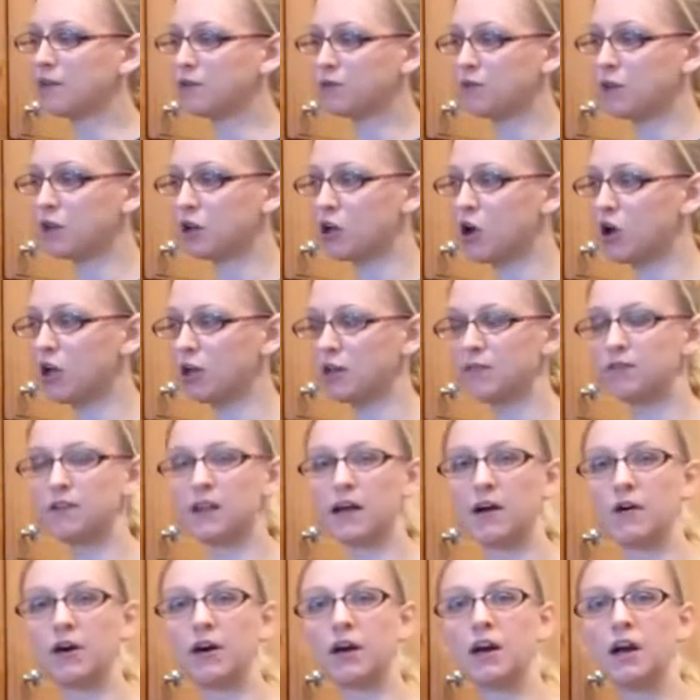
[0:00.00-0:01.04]
for the
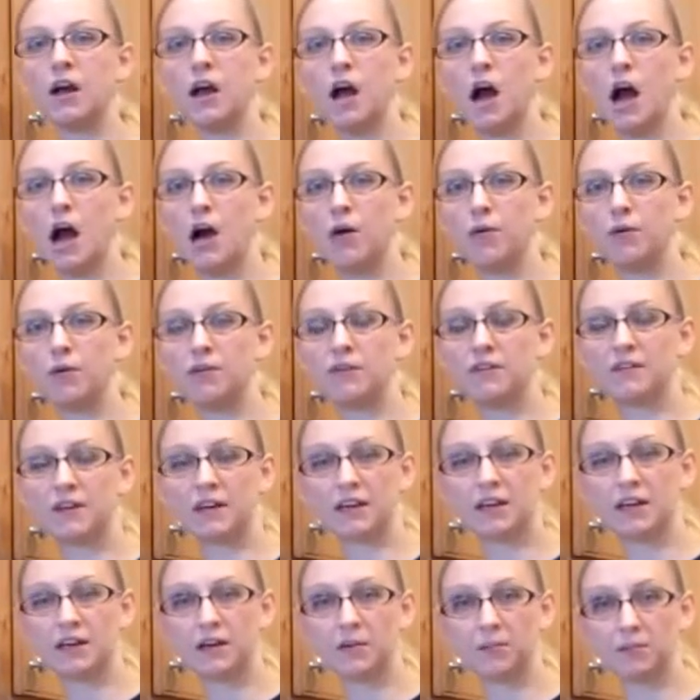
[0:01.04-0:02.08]
cauliflower, I would stick it
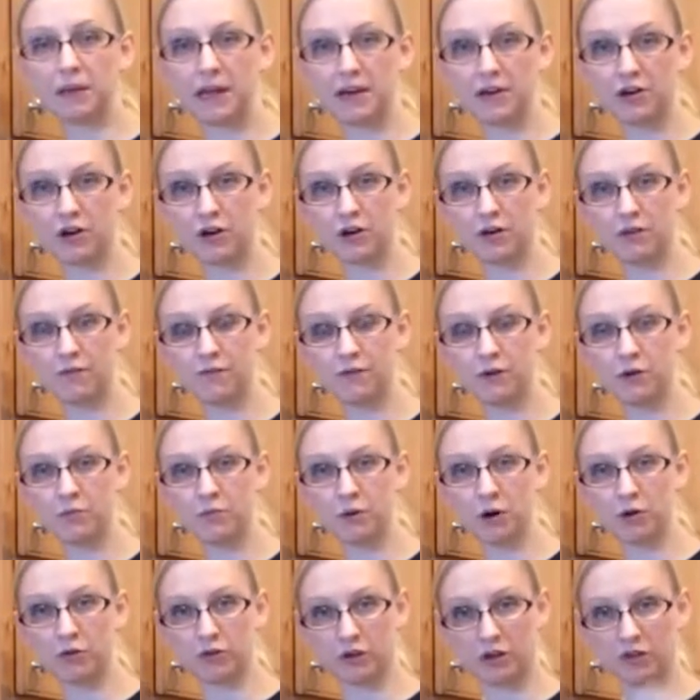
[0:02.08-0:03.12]
in a blender or food
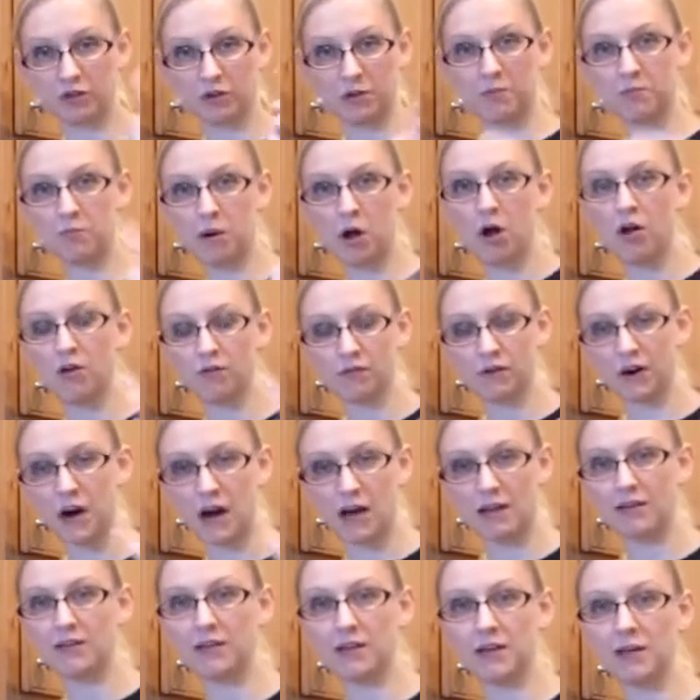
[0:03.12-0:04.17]
processor and
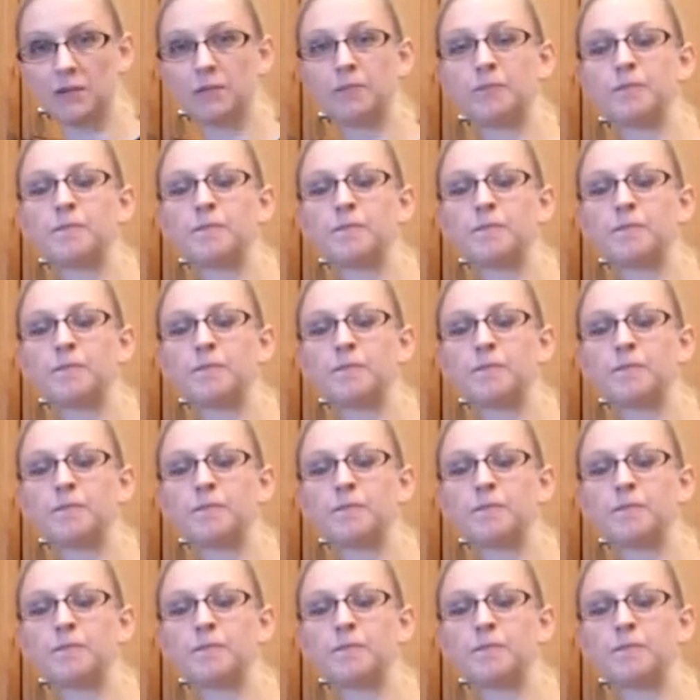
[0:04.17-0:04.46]
pulverize it